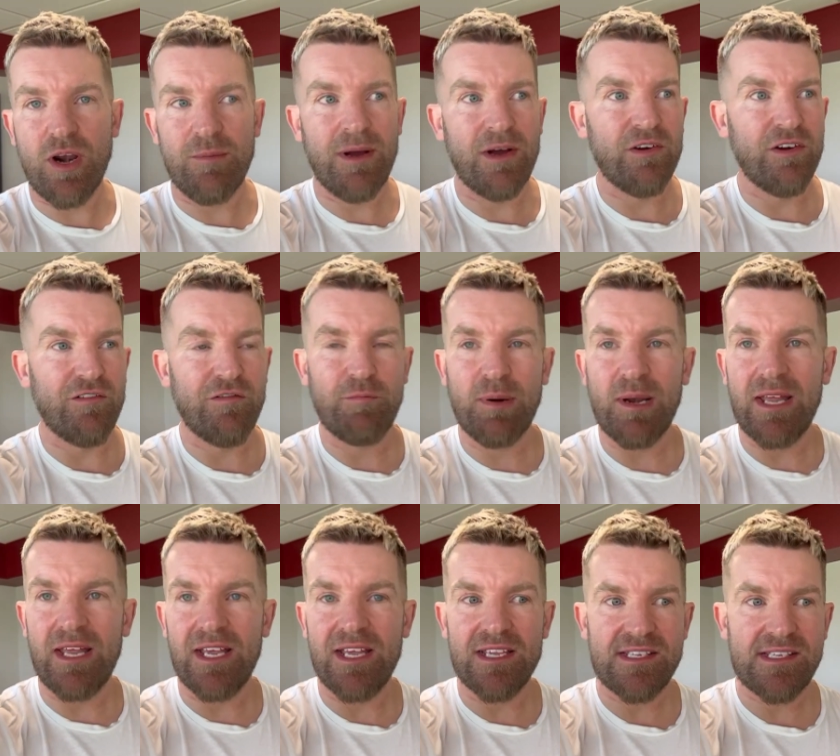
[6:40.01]
amount of
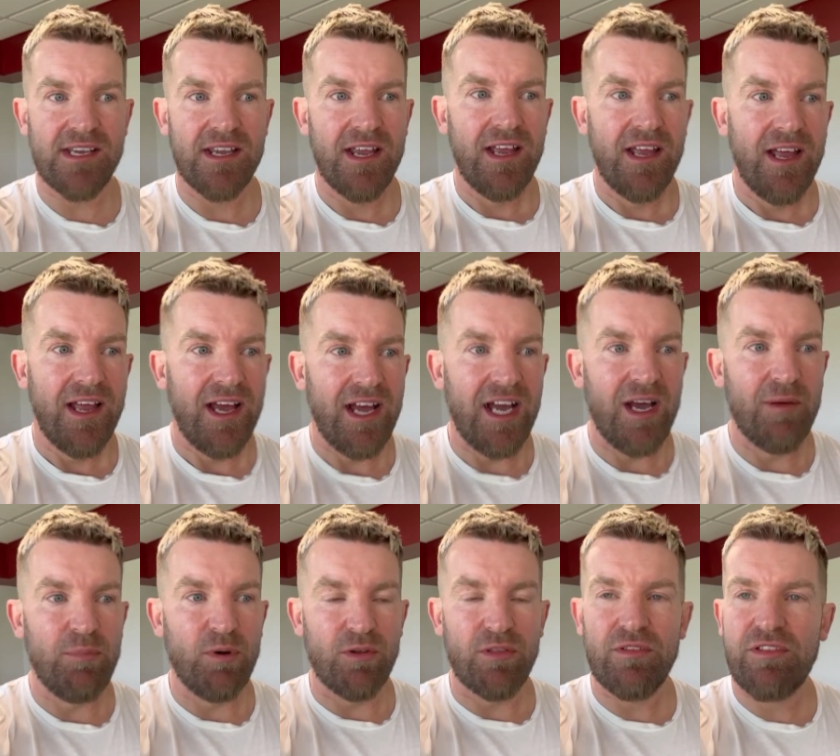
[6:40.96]
players,
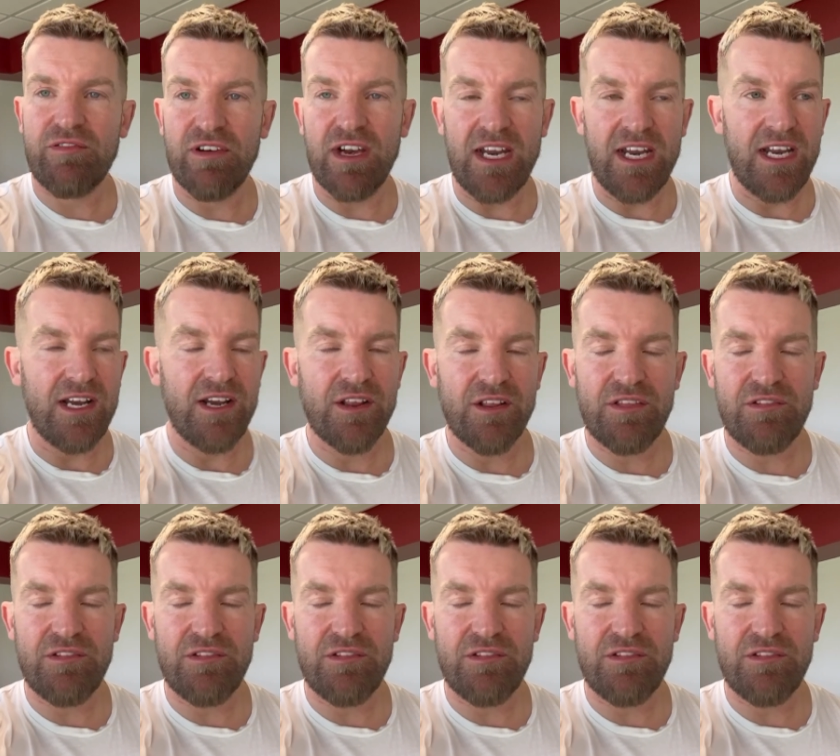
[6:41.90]
but three